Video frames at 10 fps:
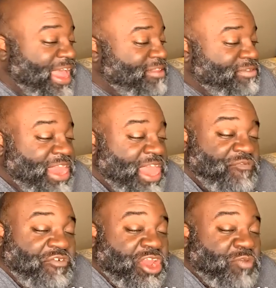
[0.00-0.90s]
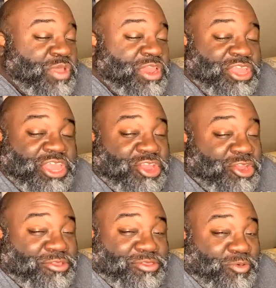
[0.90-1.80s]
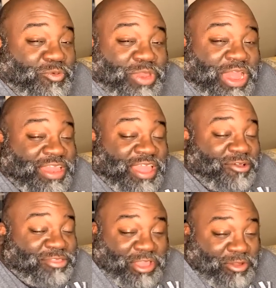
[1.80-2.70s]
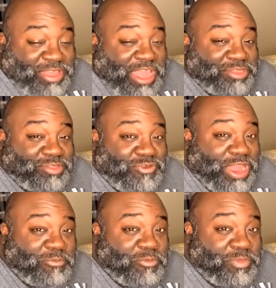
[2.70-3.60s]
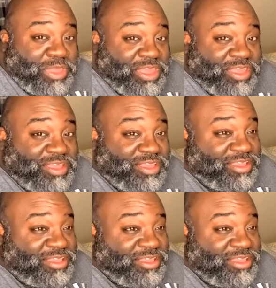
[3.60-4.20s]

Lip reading: Never in a million years would I thought gangster rap would be